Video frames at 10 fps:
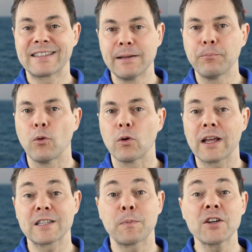
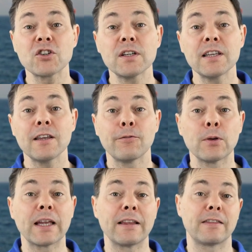simple, especially
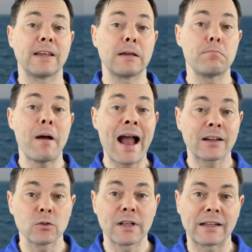if you can think
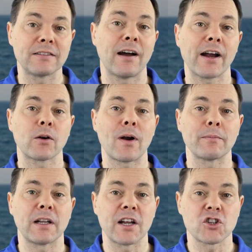back to that
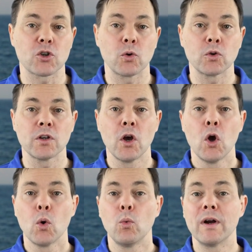diagram that I showed
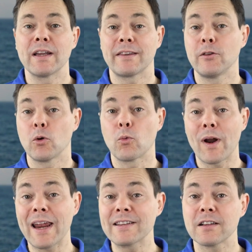with the
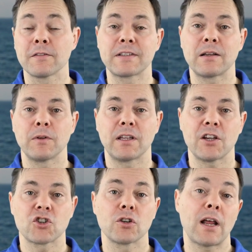rates of
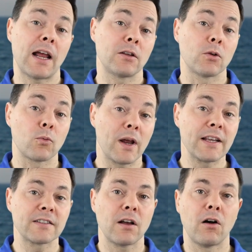sedimentation and the
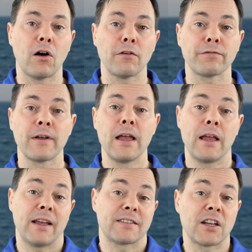rates of
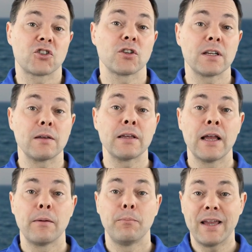essentially
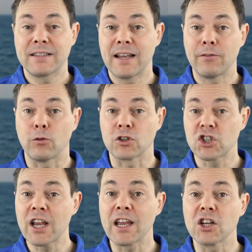base level
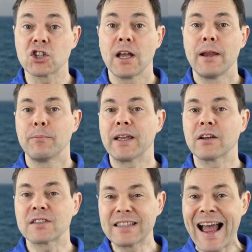change
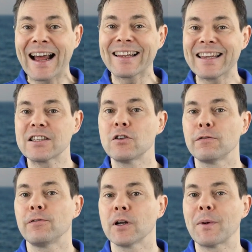because that is
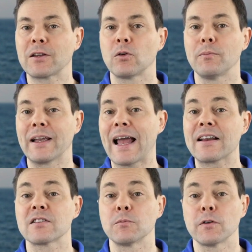the fundamental
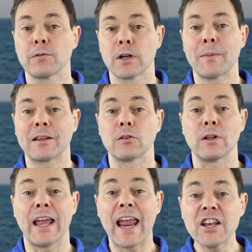mechanism, the
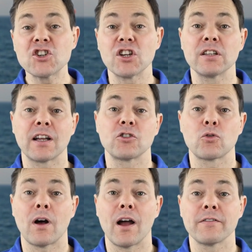fundamental engine that
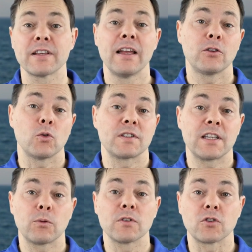drives those
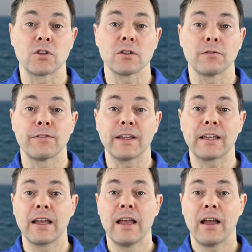sequence
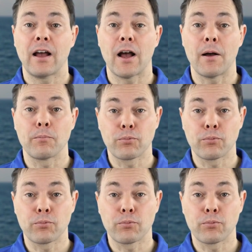stratigraphic uh,